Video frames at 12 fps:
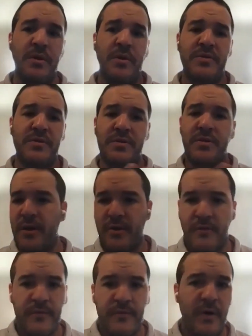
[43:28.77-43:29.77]
This is not
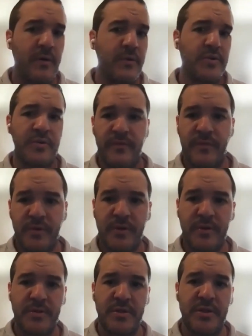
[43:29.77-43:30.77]
your fault. You shouldn't feel
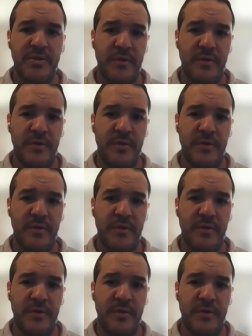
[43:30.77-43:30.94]
guilty.